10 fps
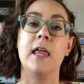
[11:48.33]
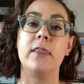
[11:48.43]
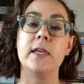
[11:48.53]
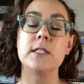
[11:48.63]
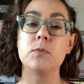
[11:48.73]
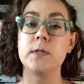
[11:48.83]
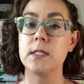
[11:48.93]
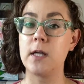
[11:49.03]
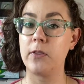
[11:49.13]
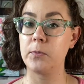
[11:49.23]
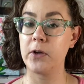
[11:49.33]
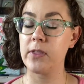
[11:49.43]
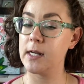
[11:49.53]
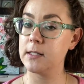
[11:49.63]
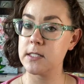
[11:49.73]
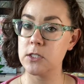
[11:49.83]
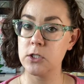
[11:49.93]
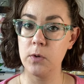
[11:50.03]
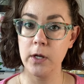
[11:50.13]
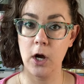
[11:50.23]
This was another book that I listened
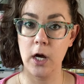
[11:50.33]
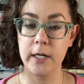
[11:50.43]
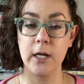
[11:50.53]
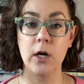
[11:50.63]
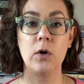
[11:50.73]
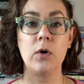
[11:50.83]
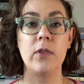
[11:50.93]
to on audio.